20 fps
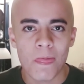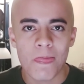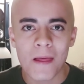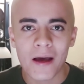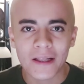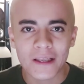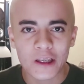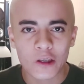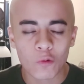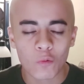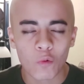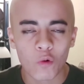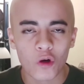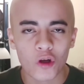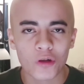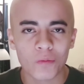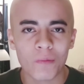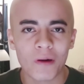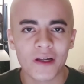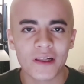That's the
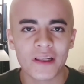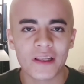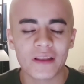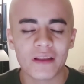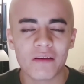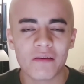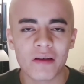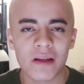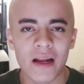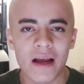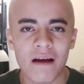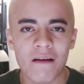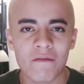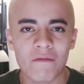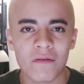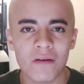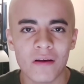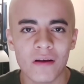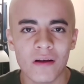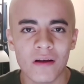worst mindset that you can
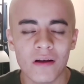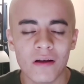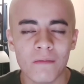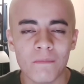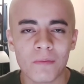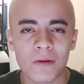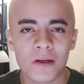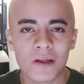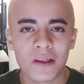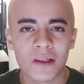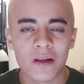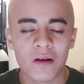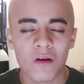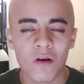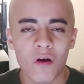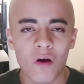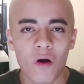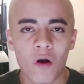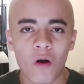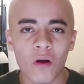have, because
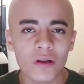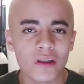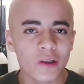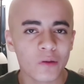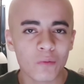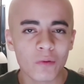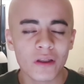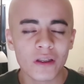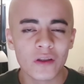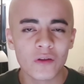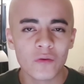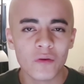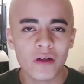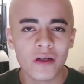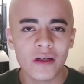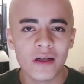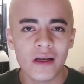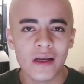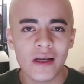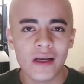all it's really
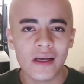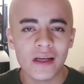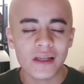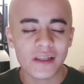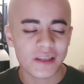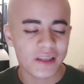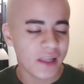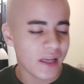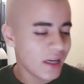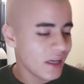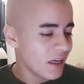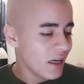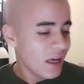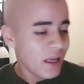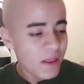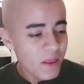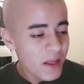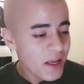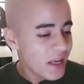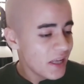doing is
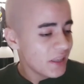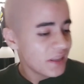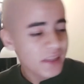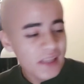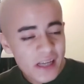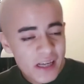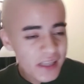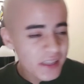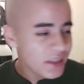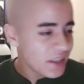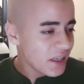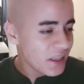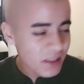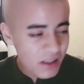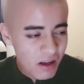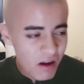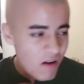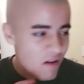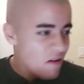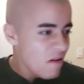saying this,
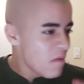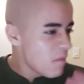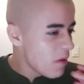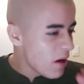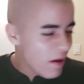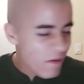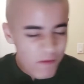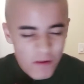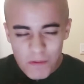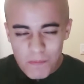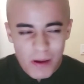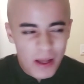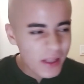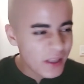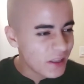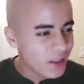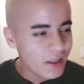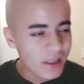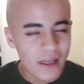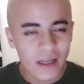but I feel better
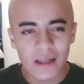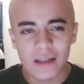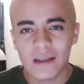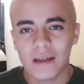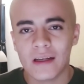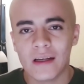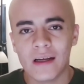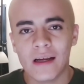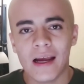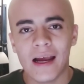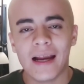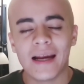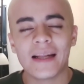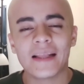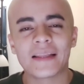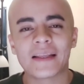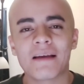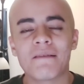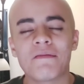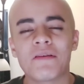than that, and
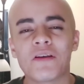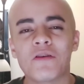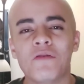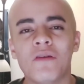it's giving